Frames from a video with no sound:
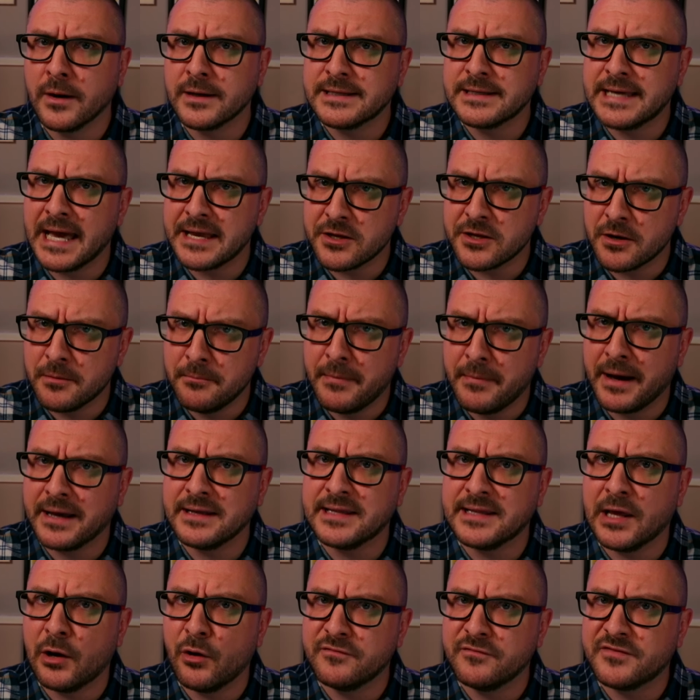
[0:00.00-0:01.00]
get your
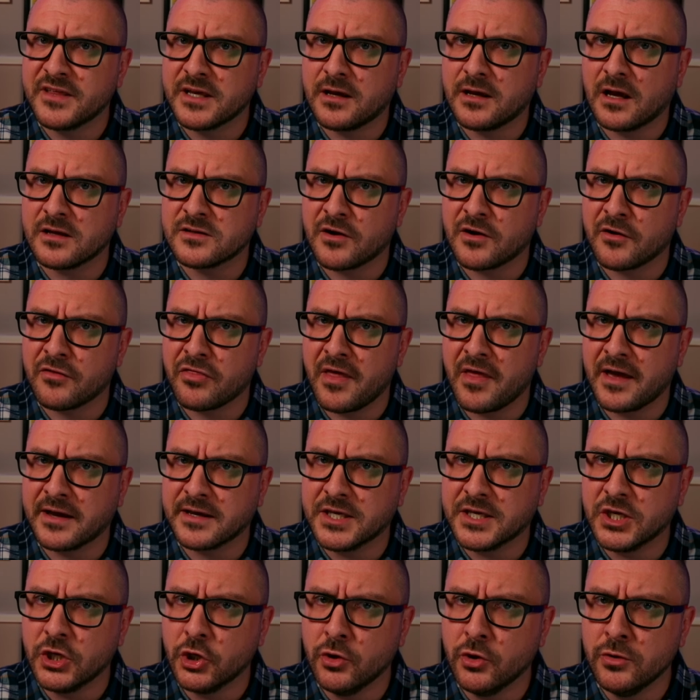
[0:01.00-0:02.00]
mind out of the gutter,
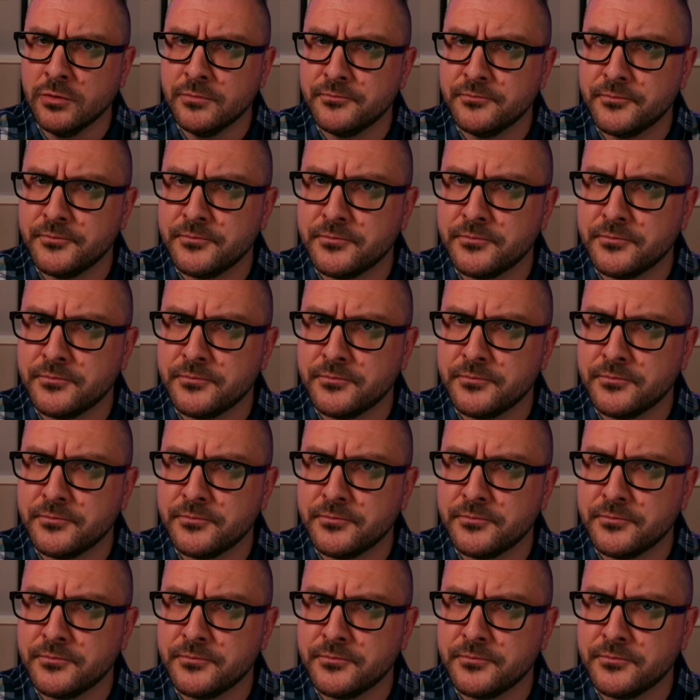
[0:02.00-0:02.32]
thank you.